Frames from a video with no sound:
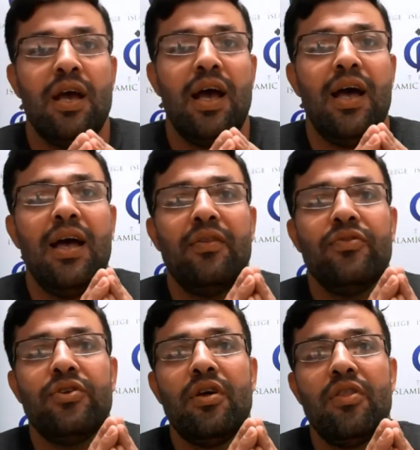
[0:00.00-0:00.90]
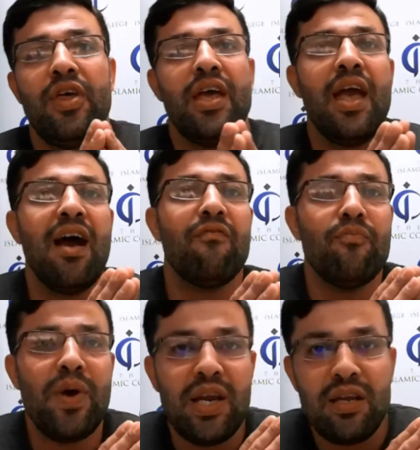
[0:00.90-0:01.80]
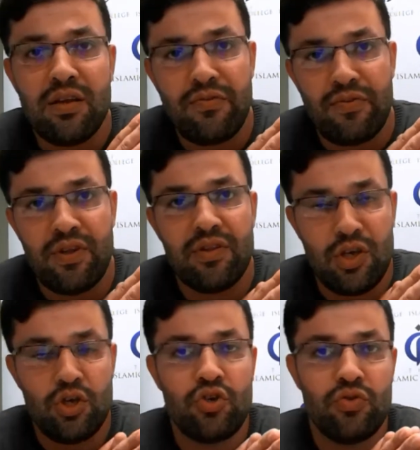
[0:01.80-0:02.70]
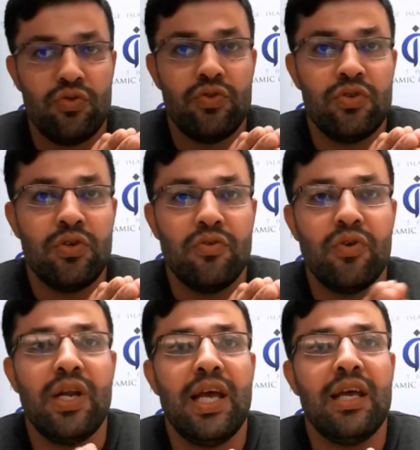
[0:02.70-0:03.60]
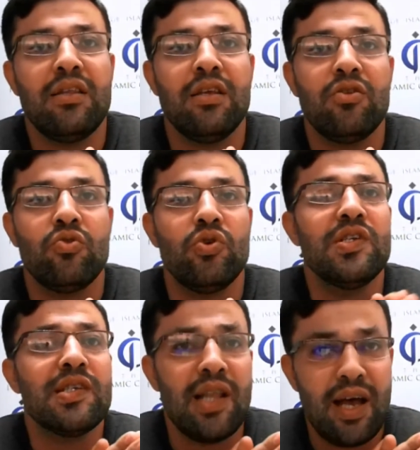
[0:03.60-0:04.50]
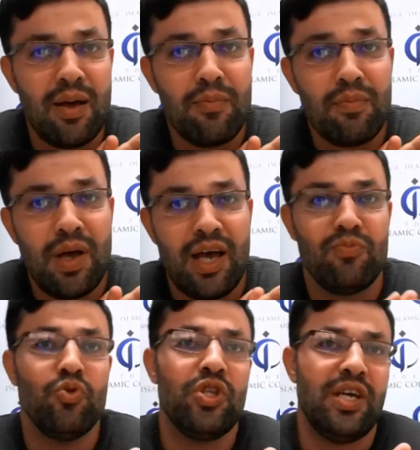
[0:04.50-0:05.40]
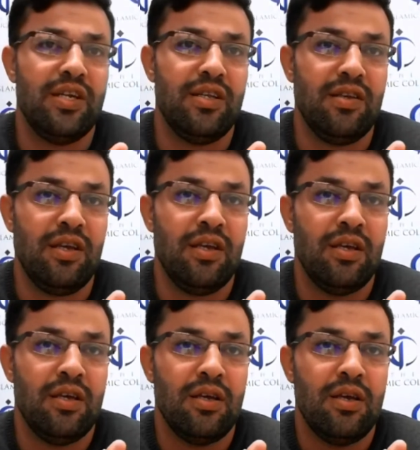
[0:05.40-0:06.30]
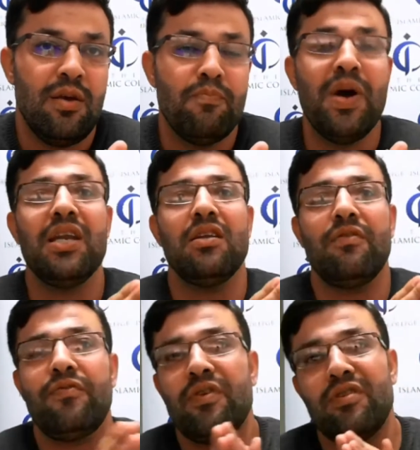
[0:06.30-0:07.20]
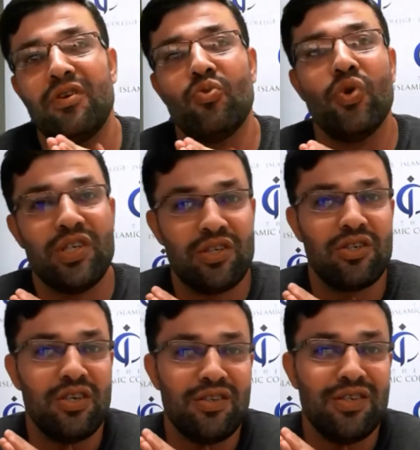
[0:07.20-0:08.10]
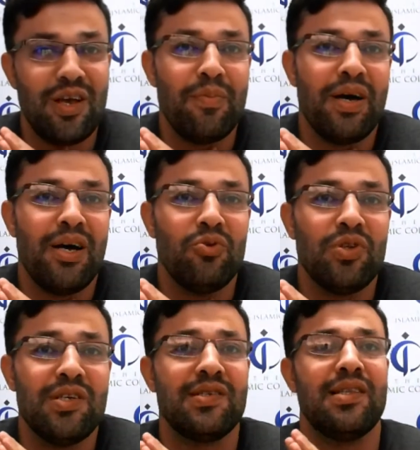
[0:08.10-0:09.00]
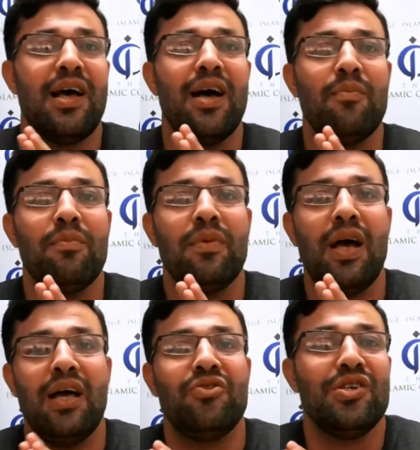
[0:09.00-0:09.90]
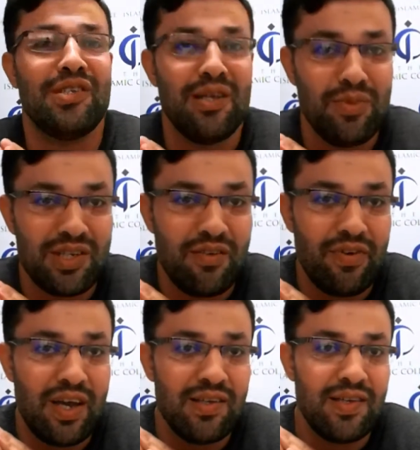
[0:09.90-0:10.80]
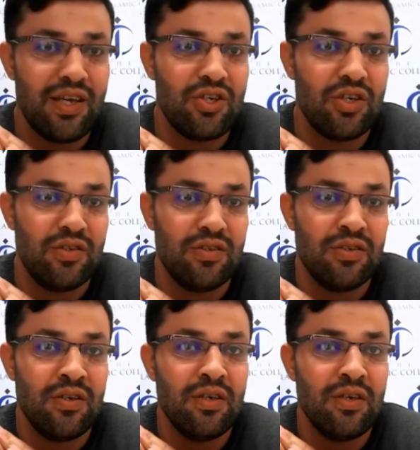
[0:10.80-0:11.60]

And they have many different issues related to Islam and modernity. Many different questions about Islam and Islamic civilizations.